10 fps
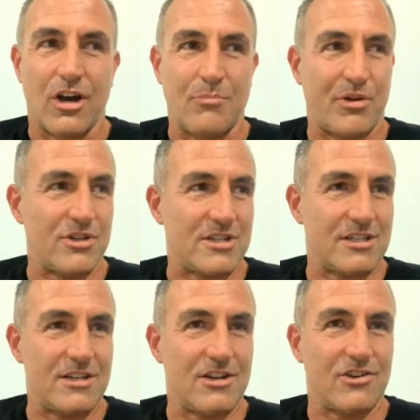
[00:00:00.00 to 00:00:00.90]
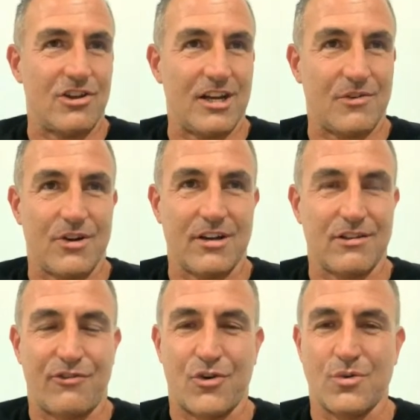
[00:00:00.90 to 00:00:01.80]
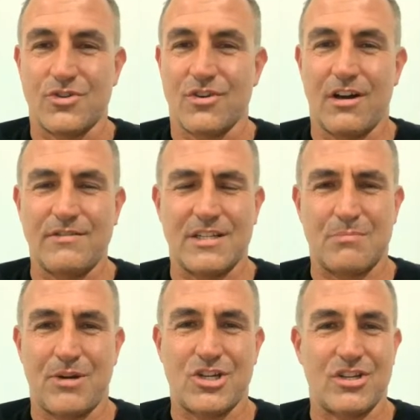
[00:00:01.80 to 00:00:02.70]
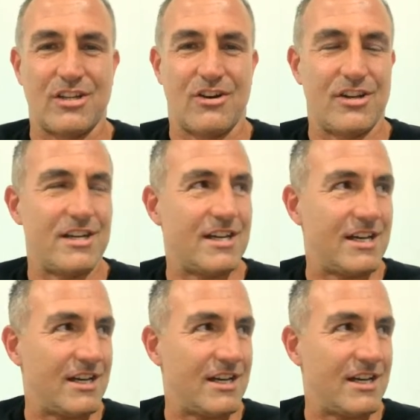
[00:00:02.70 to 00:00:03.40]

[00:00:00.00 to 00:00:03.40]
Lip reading: I personally don't like riding the 4-wheel drives, especially on